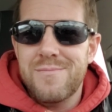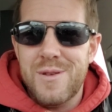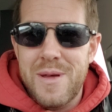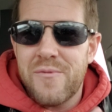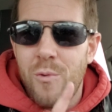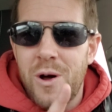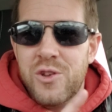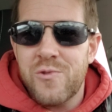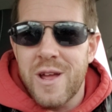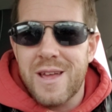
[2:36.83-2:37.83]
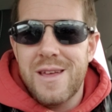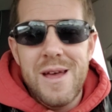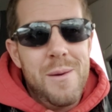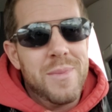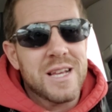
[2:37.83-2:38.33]
You meet her for one drink.
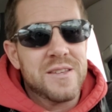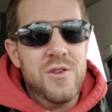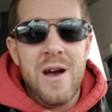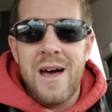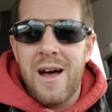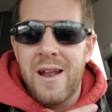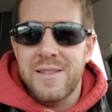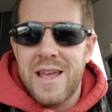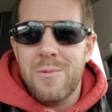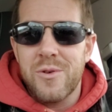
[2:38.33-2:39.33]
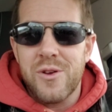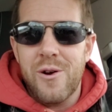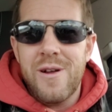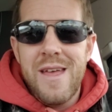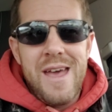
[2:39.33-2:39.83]
Because if you're out on a date with
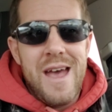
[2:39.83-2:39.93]
her